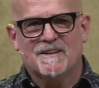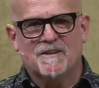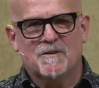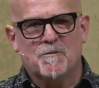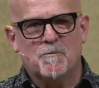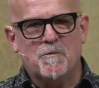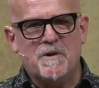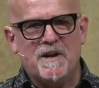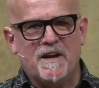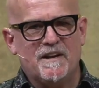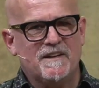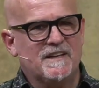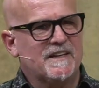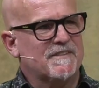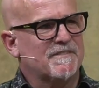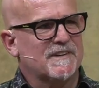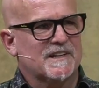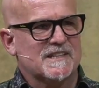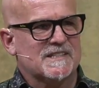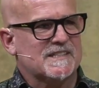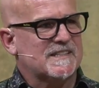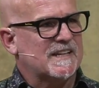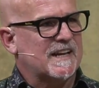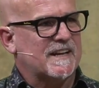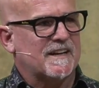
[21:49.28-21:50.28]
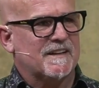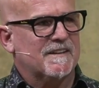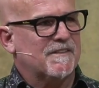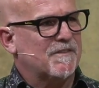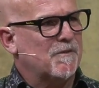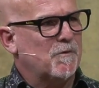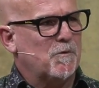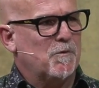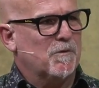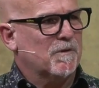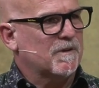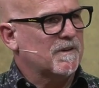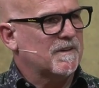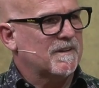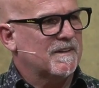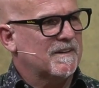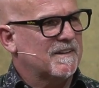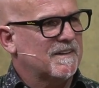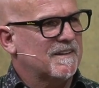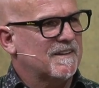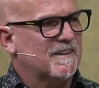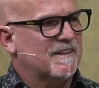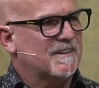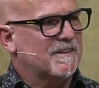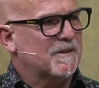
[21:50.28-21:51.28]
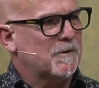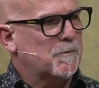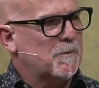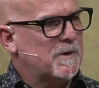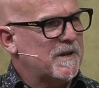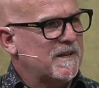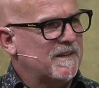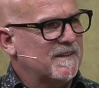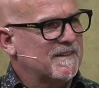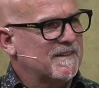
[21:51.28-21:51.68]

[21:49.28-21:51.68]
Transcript: We don't give it a second thought, do we?